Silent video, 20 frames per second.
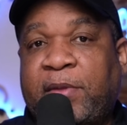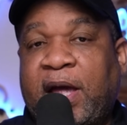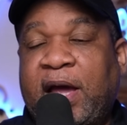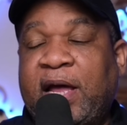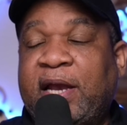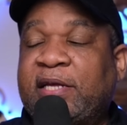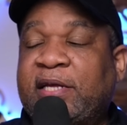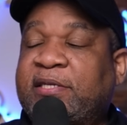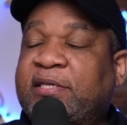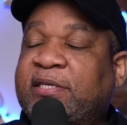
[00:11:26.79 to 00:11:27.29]

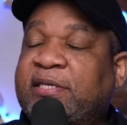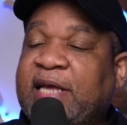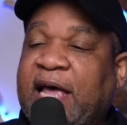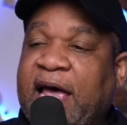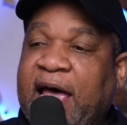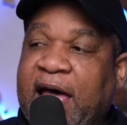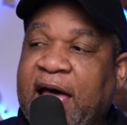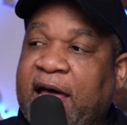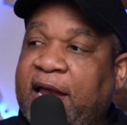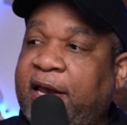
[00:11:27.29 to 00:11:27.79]
And it's
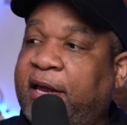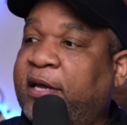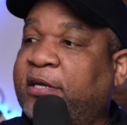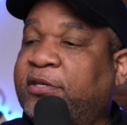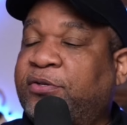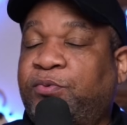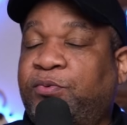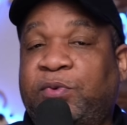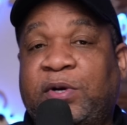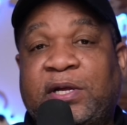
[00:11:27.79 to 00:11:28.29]
sad,
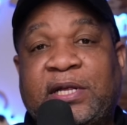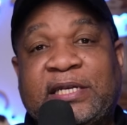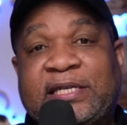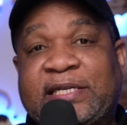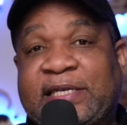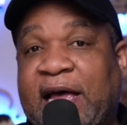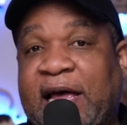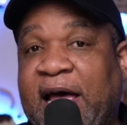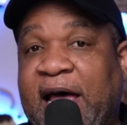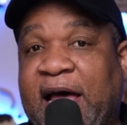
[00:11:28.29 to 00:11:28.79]
it's really
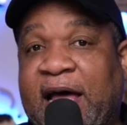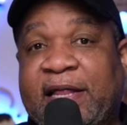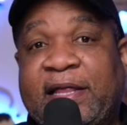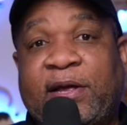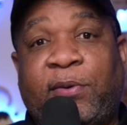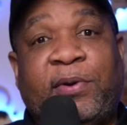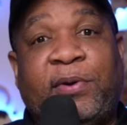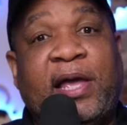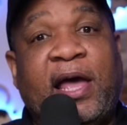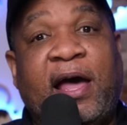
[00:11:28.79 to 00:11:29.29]
sad
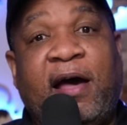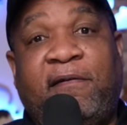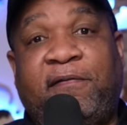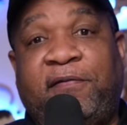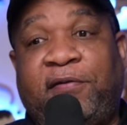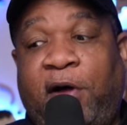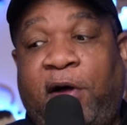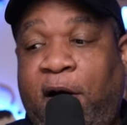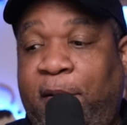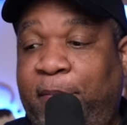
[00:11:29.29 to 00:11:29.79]
that we have
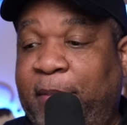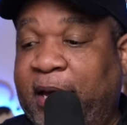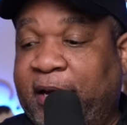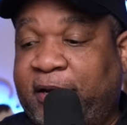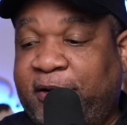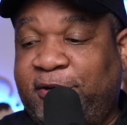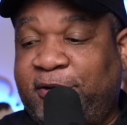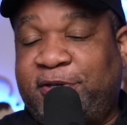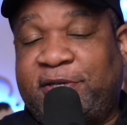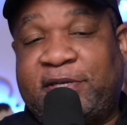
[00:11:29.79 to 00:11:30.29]

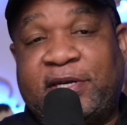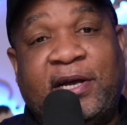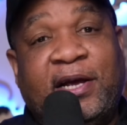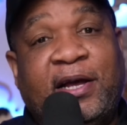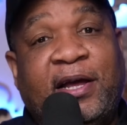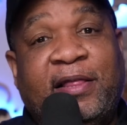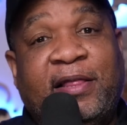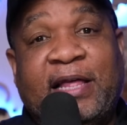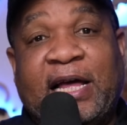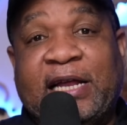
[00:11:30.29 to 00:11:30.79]
lawmakers
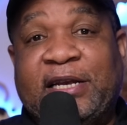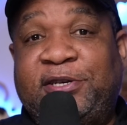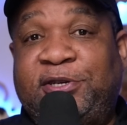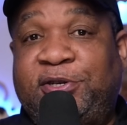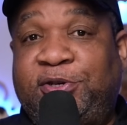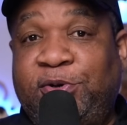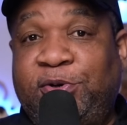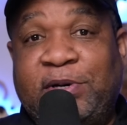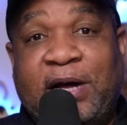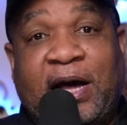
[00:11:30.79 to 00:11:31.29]
that
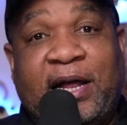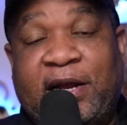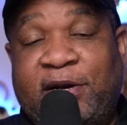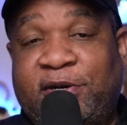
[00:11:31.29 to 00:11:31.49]
do not